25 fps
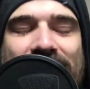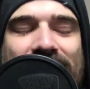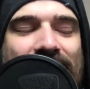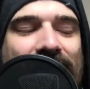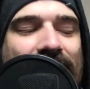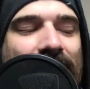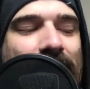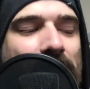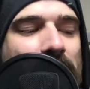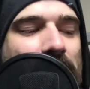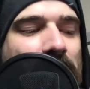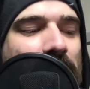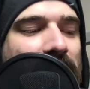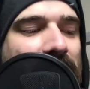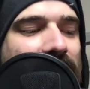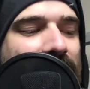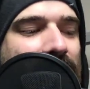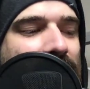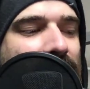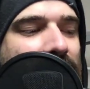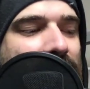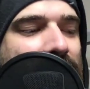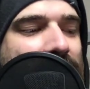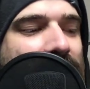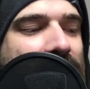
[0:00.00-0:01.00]
Um,
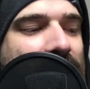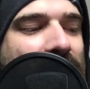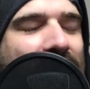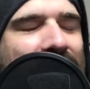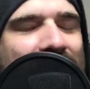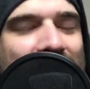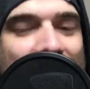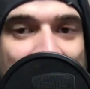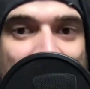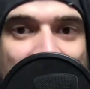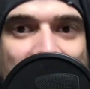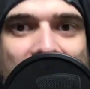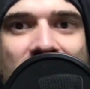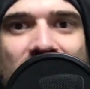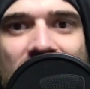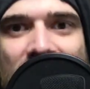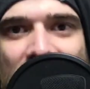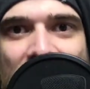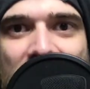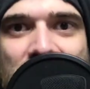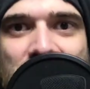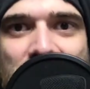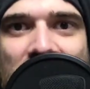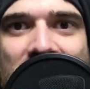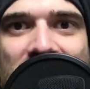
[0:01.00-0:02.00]
so they get into
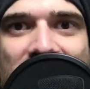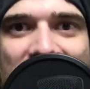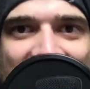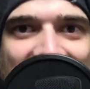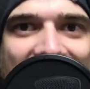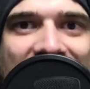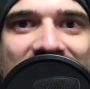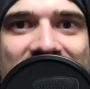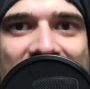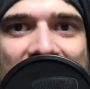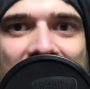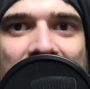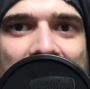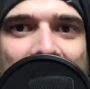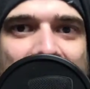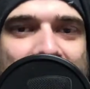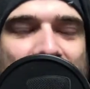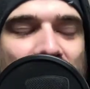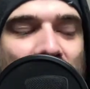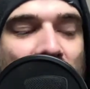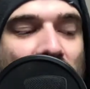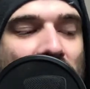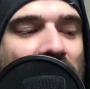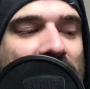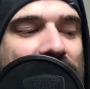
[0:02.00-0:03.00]
their genes get into the next
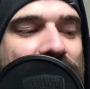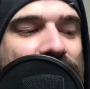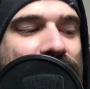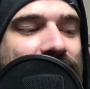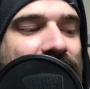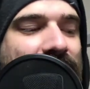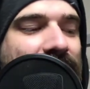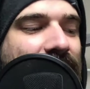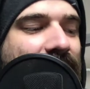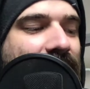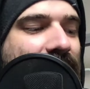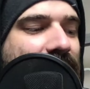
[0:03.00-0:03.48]
generation.